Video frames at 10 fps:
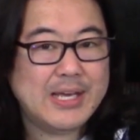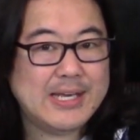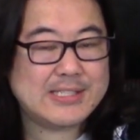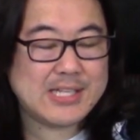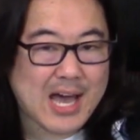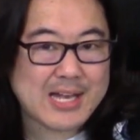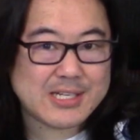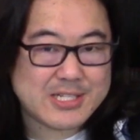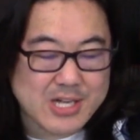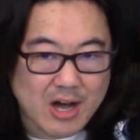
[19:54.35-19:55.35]
He's
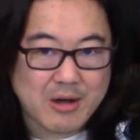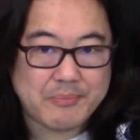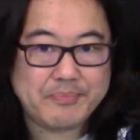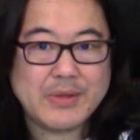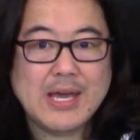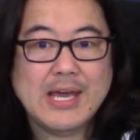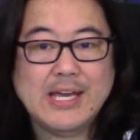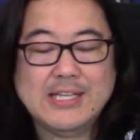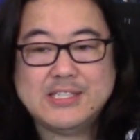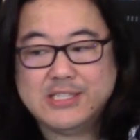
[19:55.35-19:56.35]
not dumb.
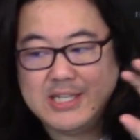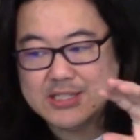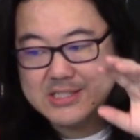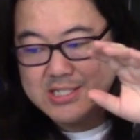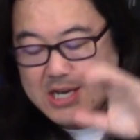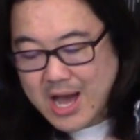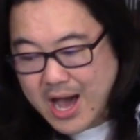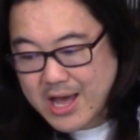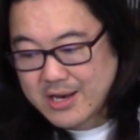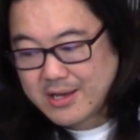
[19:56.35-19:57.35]
He's just
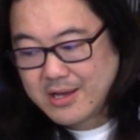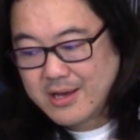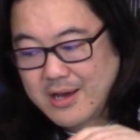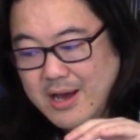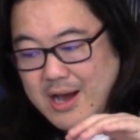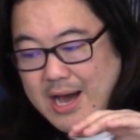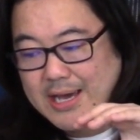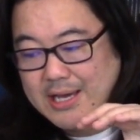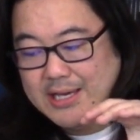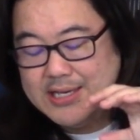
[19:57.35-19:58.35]
not
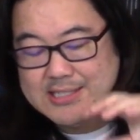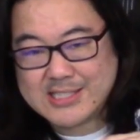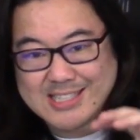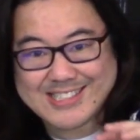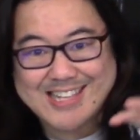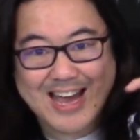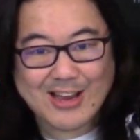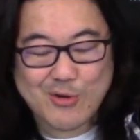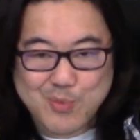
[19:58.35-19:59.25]
I he's just not